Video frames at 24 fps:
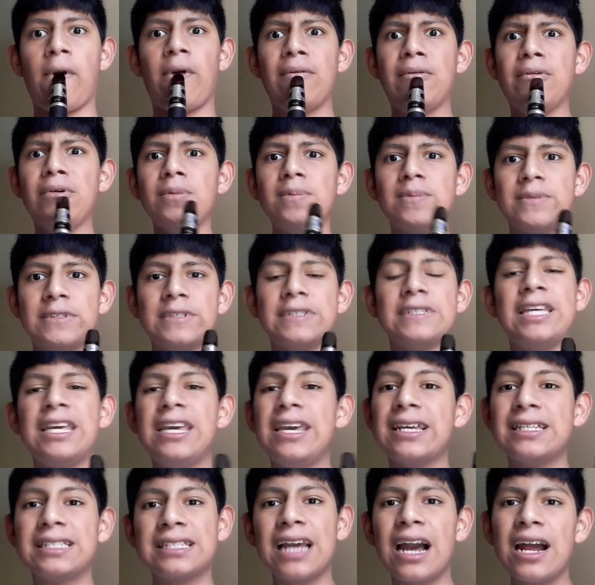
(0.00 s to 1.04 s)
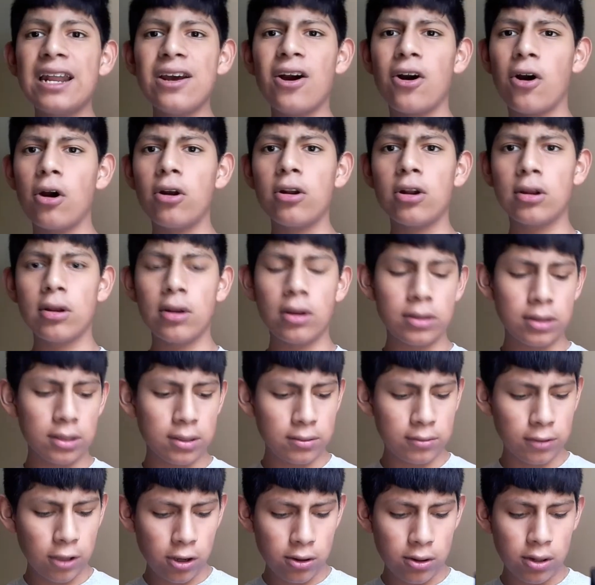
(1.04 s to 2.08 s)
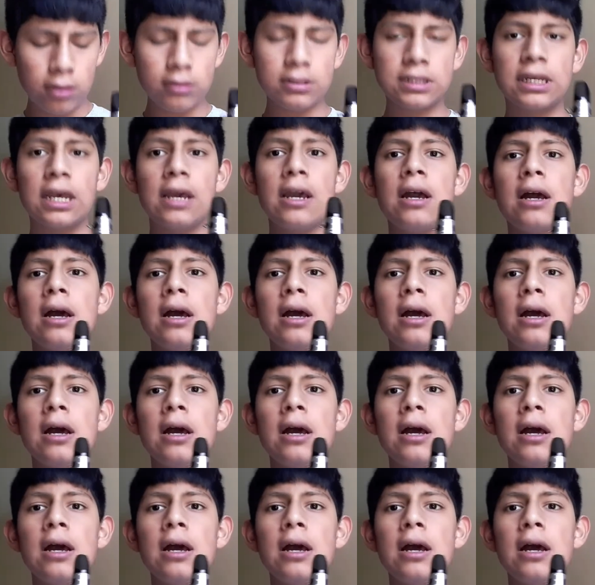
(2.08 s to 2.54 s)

Oops, see, it's kind of harder on the low notes.